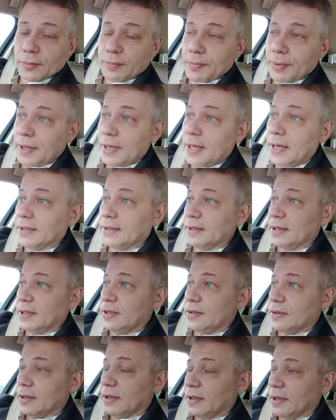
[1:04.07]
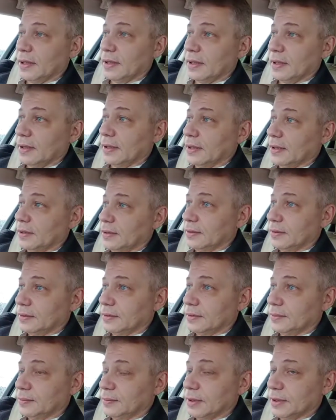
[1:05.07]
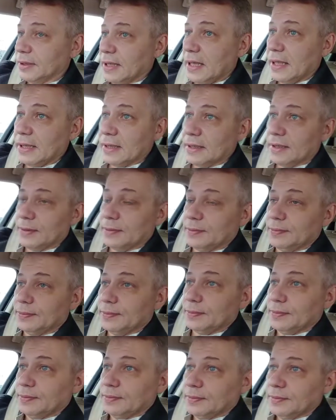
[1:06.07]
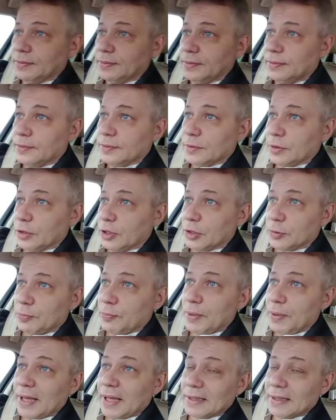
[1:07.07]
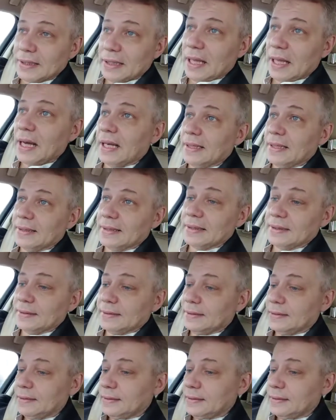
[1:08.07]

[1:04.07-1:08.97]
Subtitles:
BS mistakes or just BS lies.